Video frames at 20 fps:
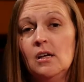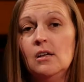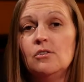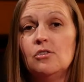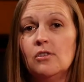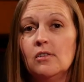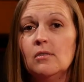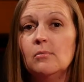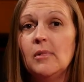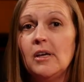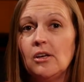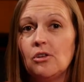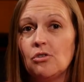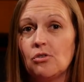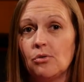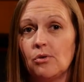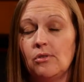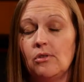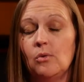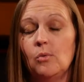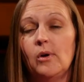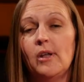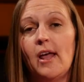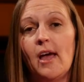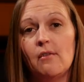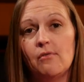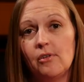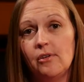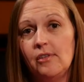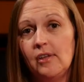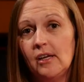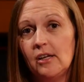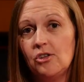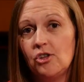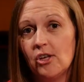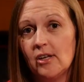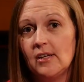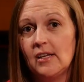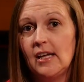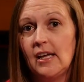Just make sure that whatever the
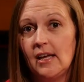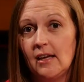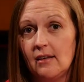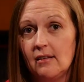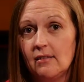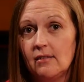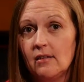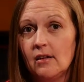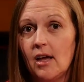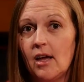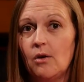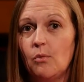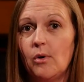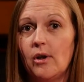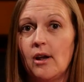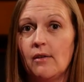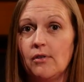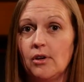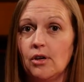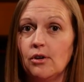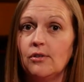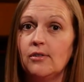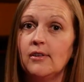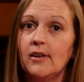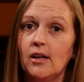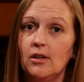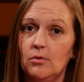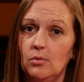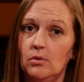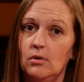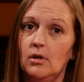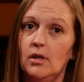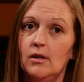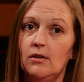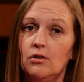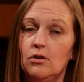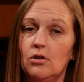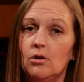agenda is and whatever your schedule is,